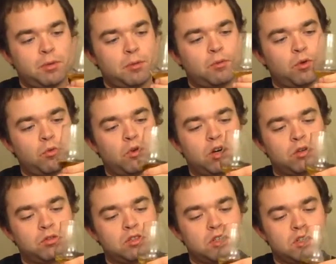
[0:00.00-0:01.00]
bit more water
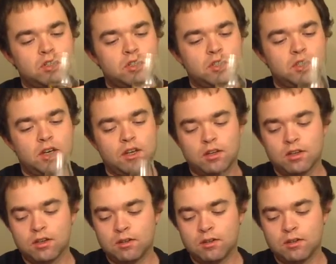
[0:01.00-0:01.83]
we'll start to see that.